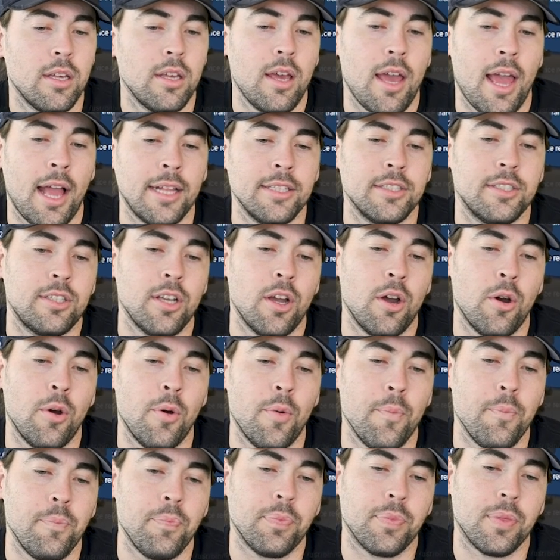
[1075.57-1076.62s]
And
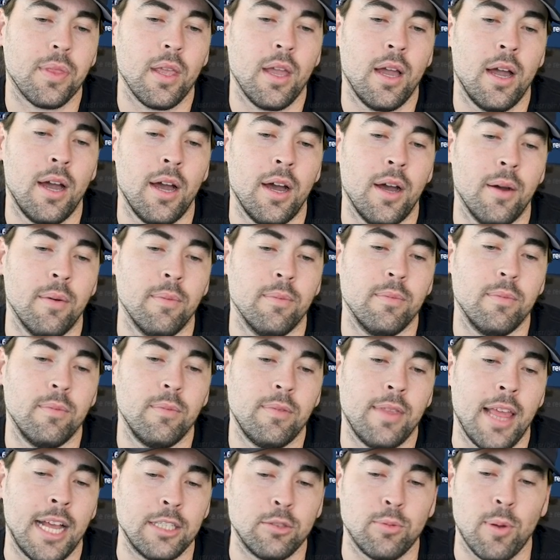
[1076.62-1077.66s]
so
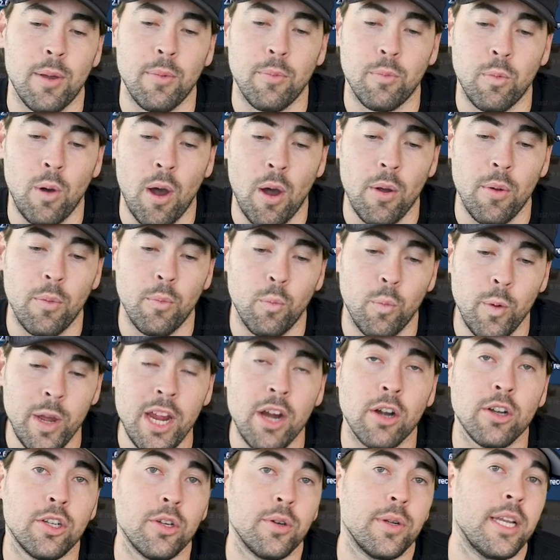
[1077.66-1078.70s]
that's why what we
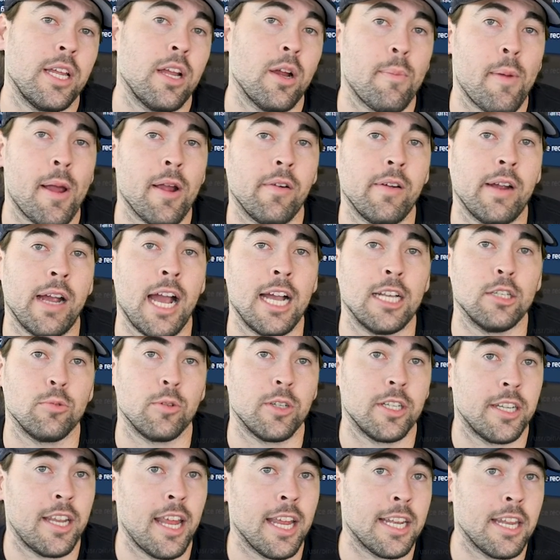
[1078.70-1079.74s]
are doing here at MicroAI is we're
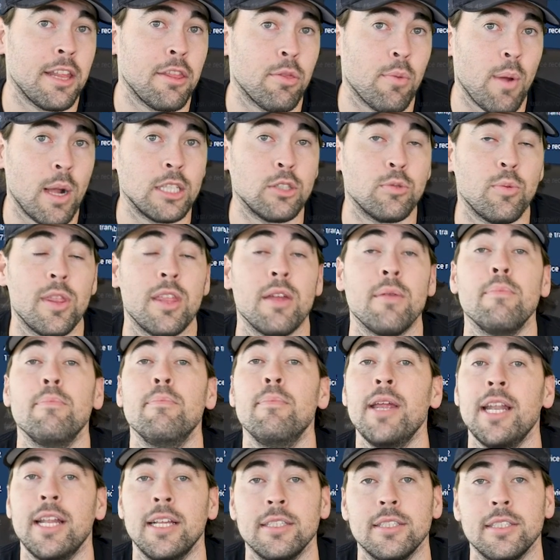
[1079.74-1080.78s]
detecting threats within
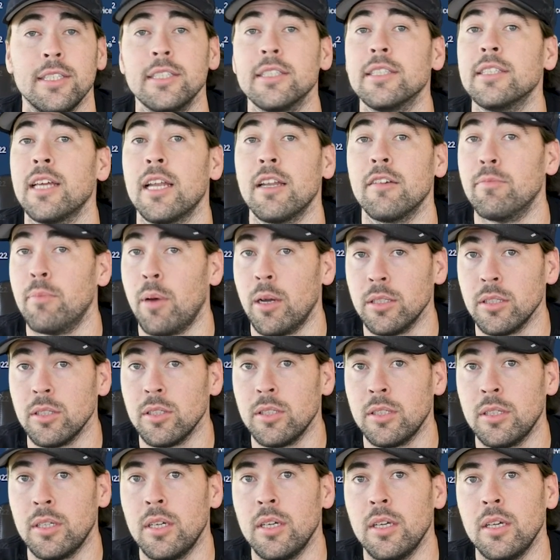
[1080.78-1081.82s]
minutes instead of
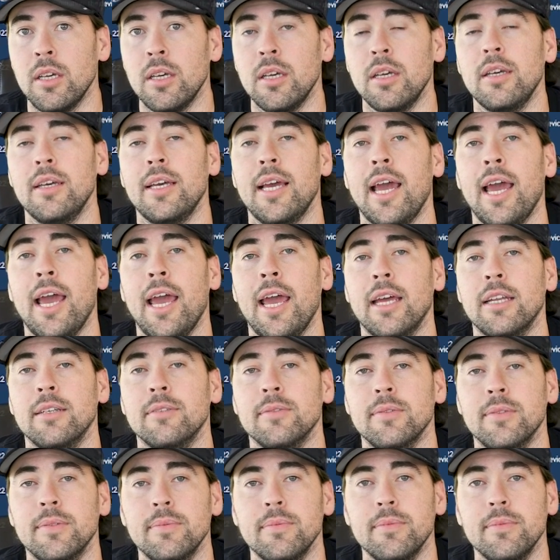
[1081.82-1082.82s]
months, and